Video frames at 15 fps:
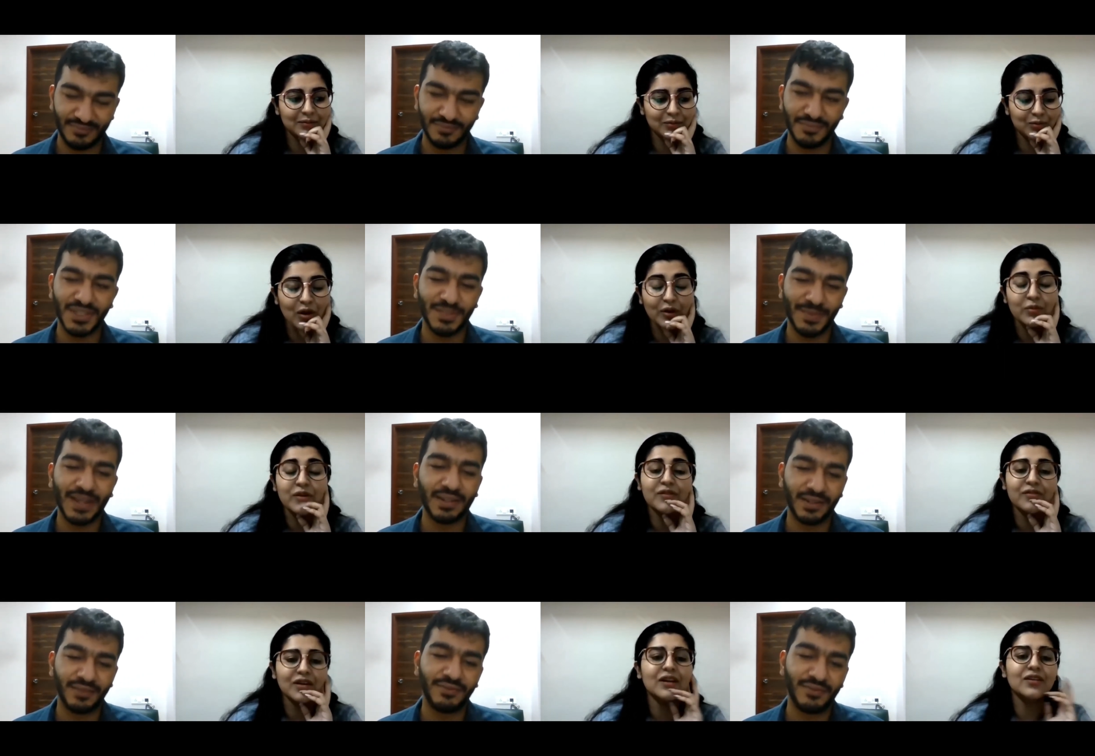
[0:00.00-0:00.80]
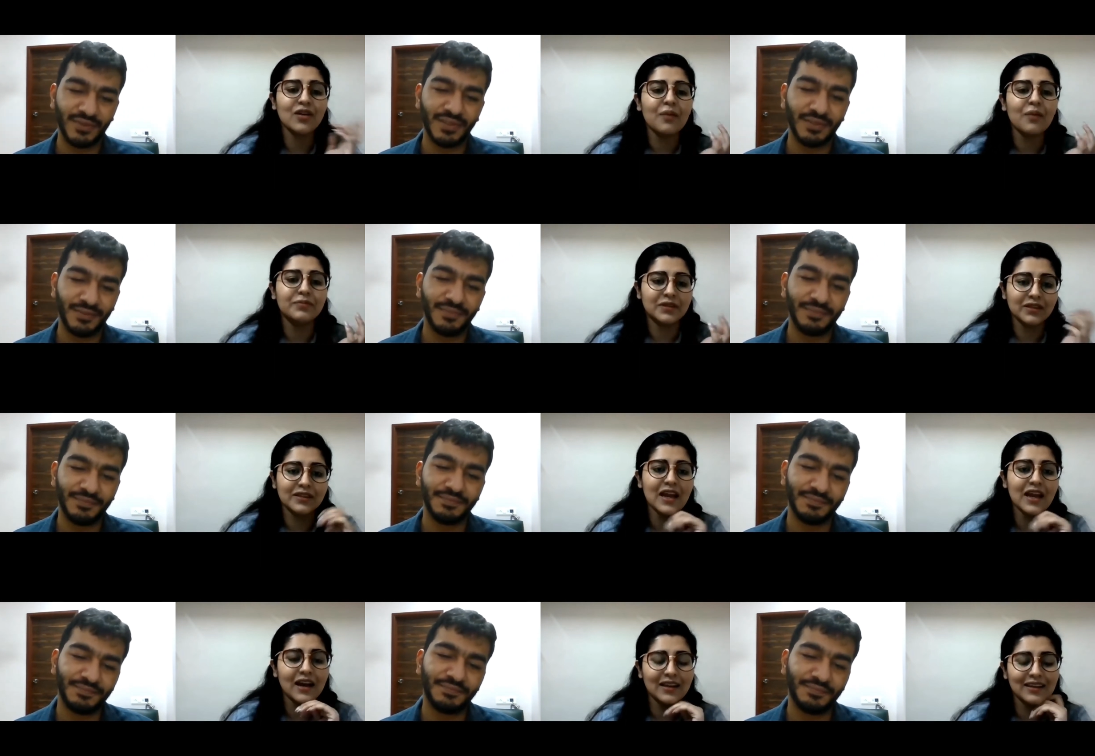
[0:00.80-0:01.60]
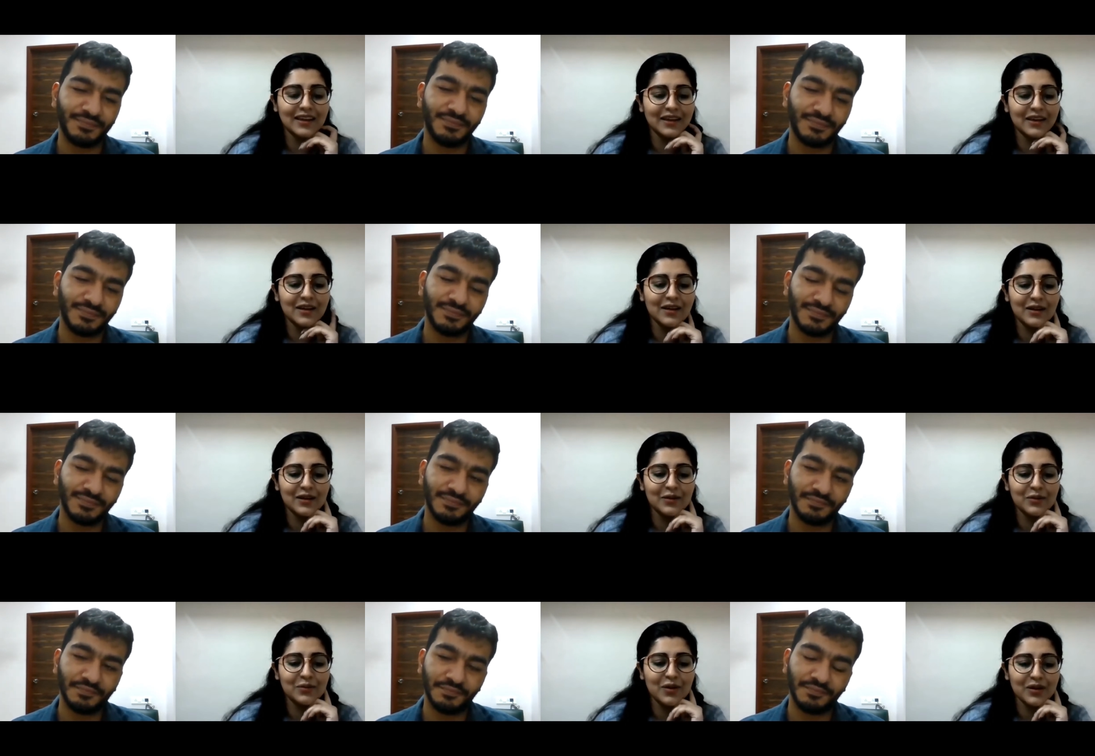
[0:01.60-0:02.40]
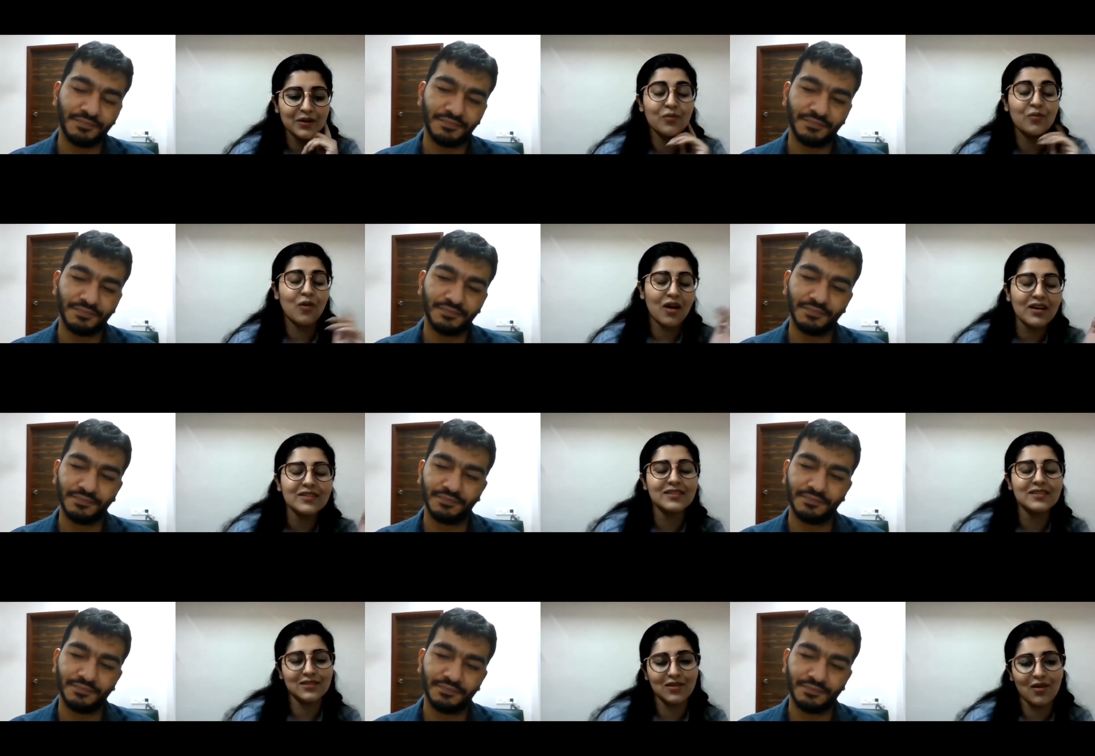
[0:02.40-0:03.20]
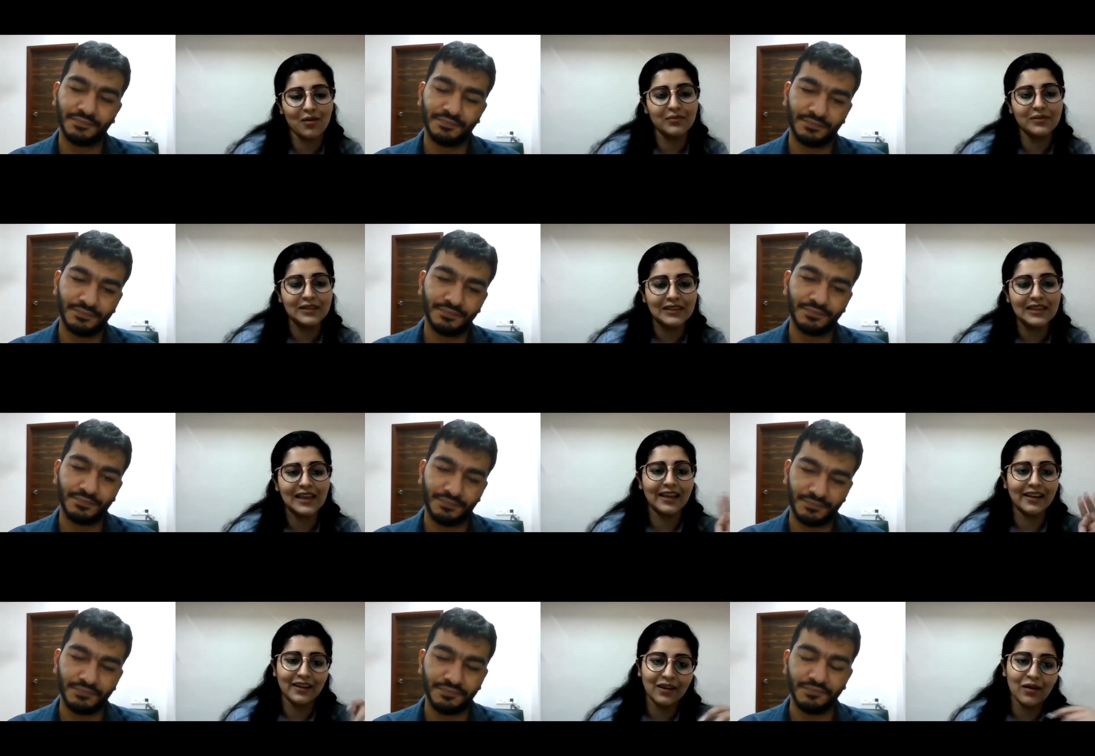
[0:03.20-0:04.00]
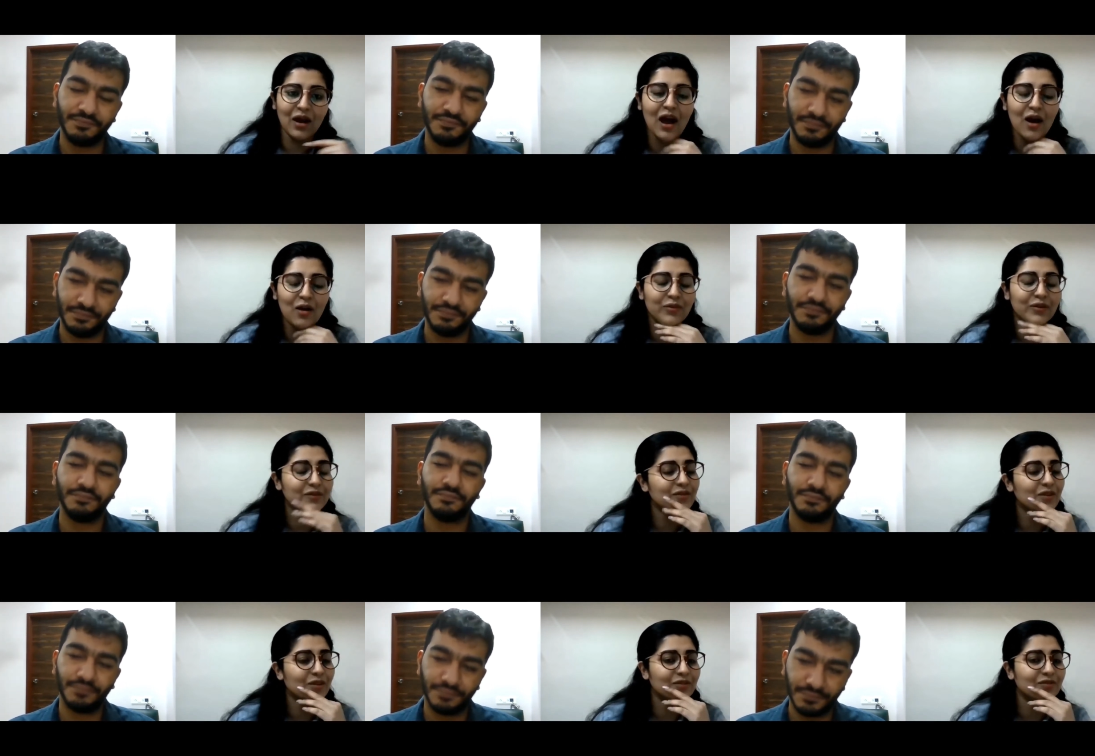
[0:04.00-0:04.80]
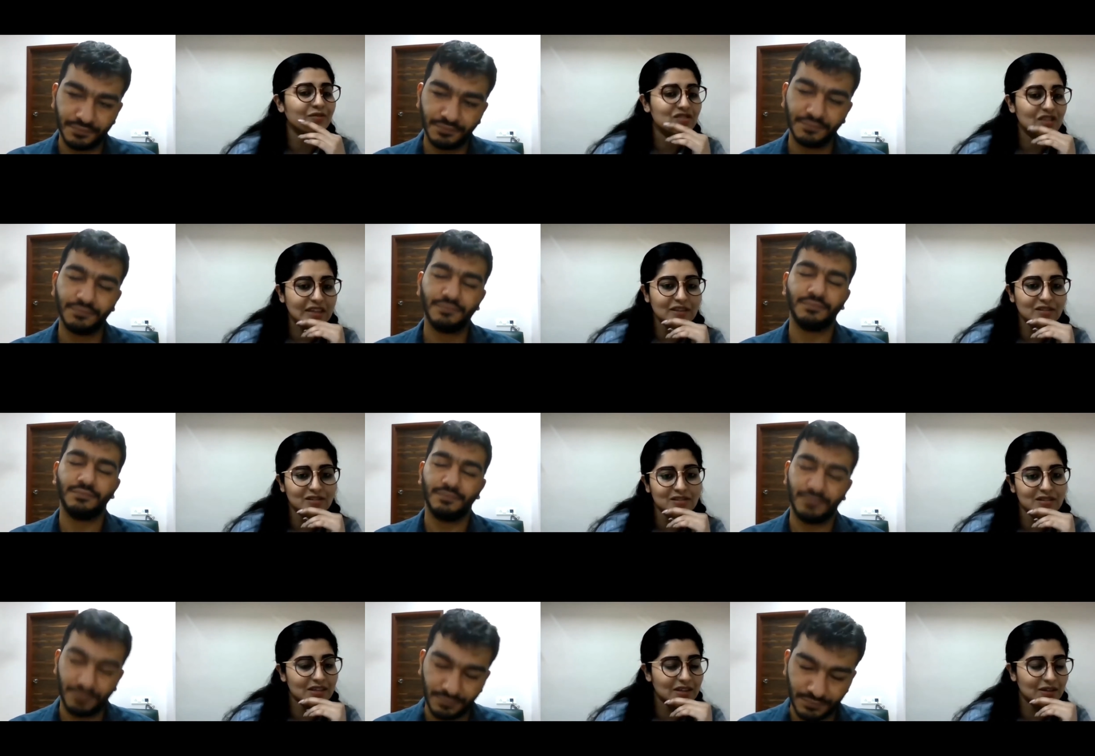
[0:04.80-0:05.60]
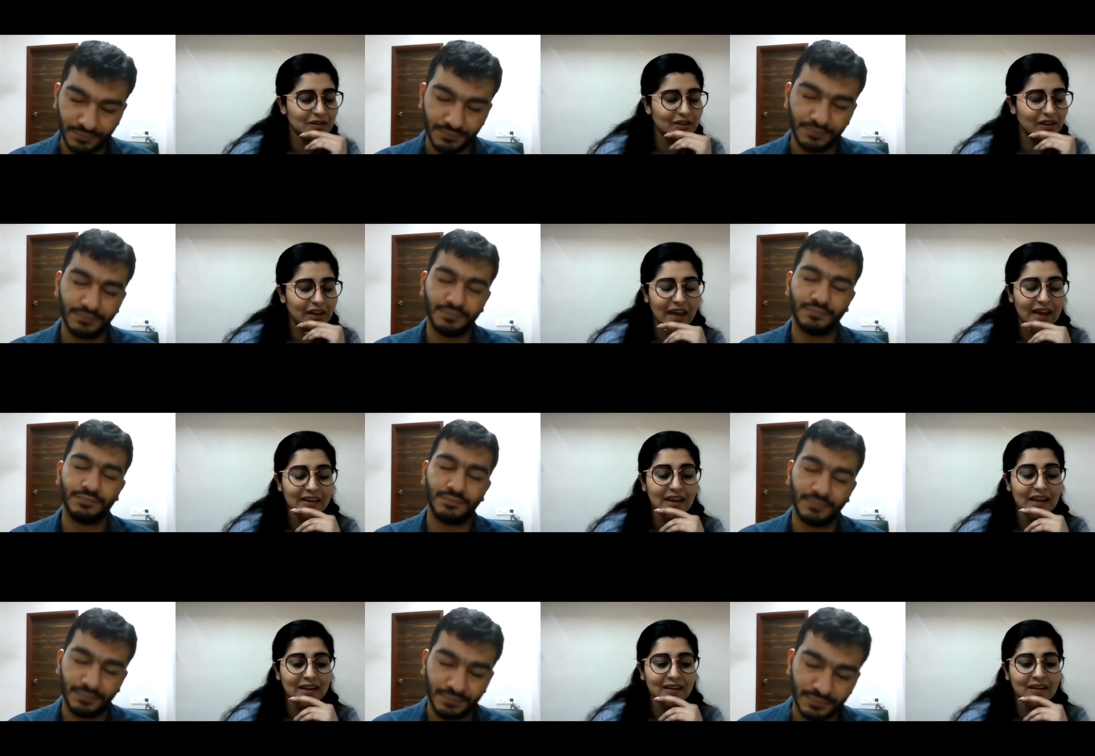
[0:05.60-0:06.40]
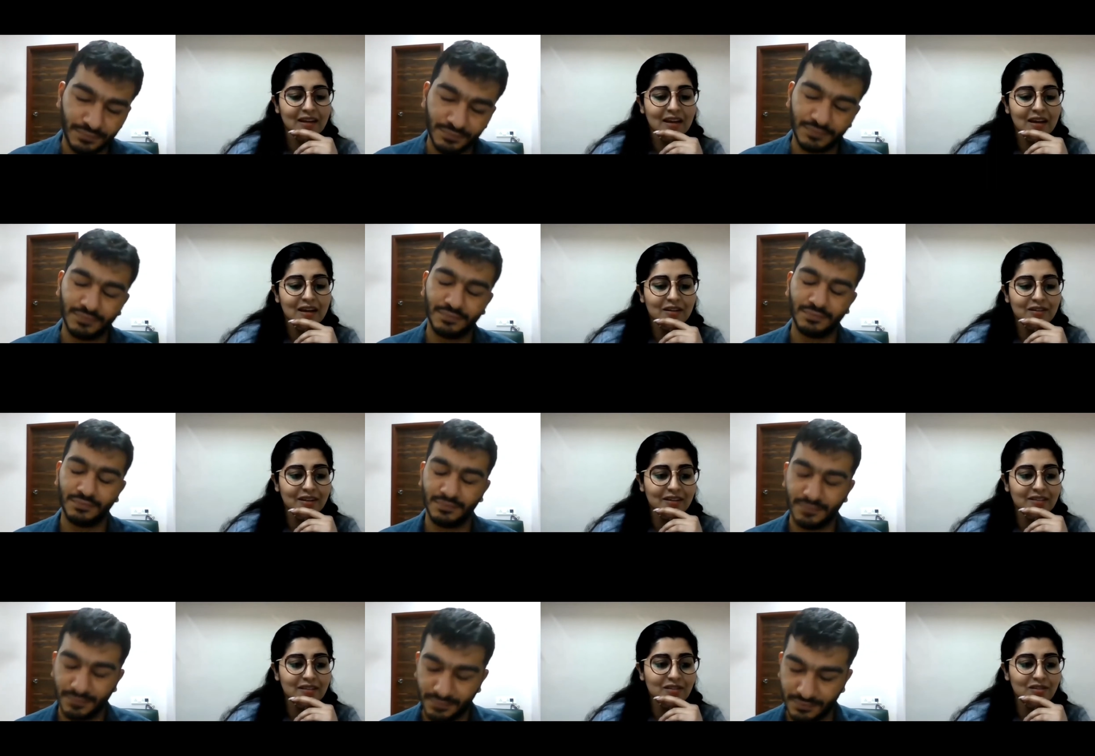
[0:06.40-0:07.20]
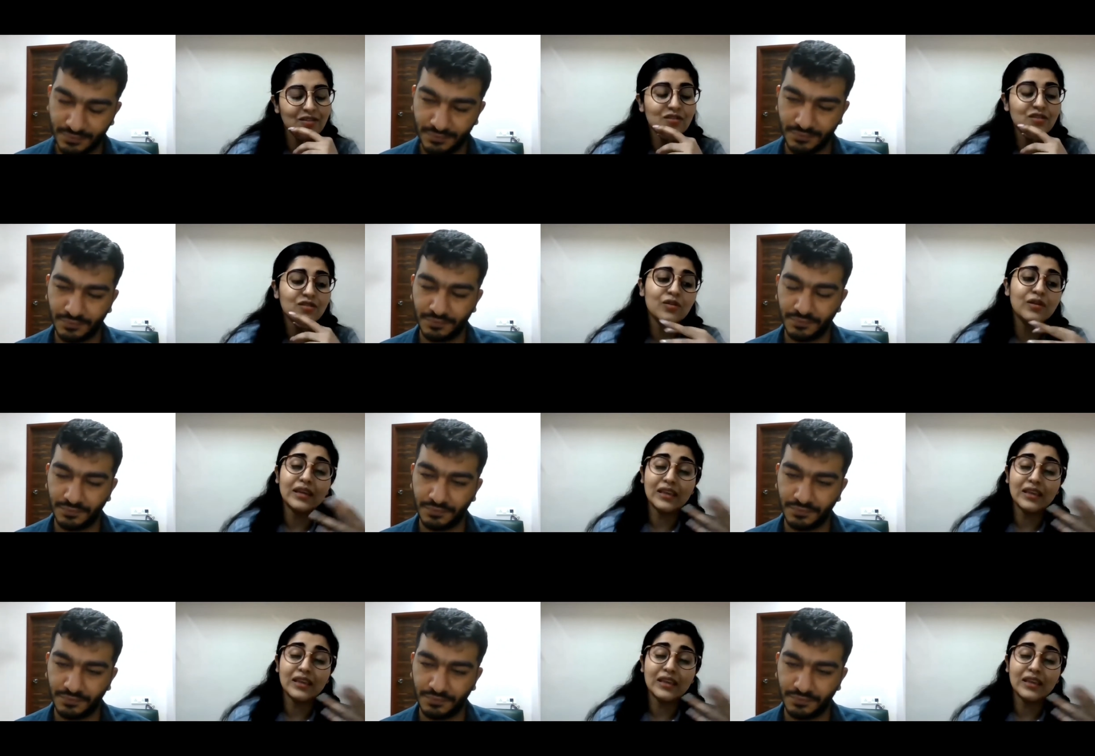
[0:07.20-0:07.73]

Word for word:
Speaker 1: what we've adopted yeah like uh, what was the normal and how we've sort of changed into that and transitioned so